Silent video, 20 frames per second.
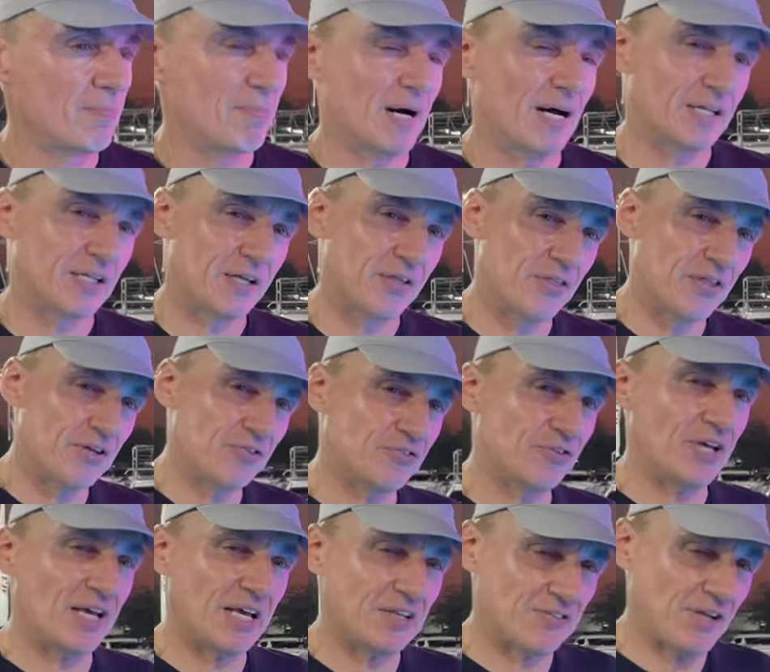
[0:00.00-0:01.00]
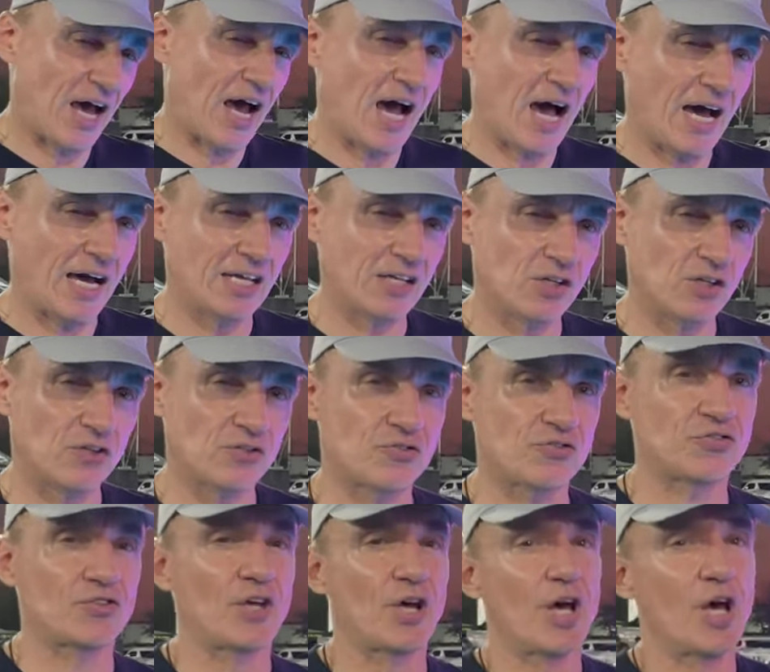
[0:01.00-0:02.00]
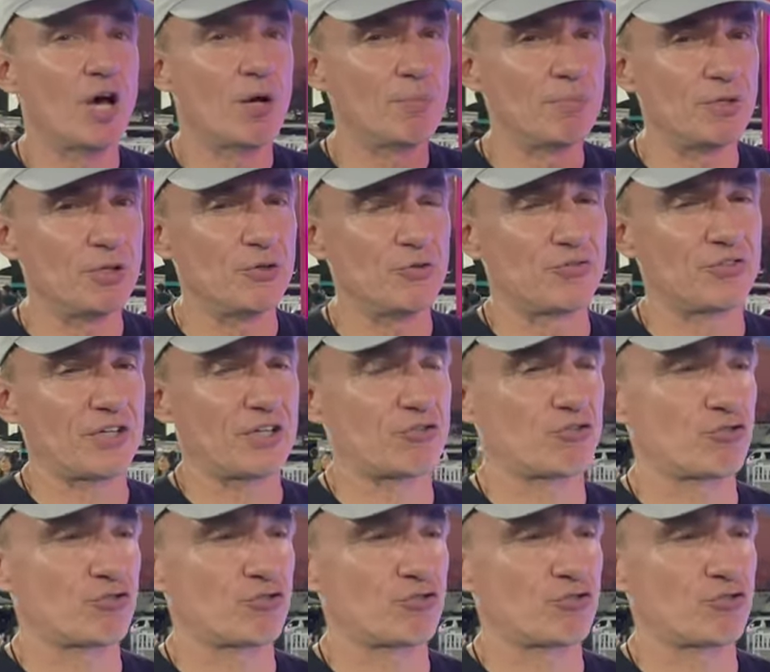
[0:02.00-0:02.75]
Man, this is a HiLux music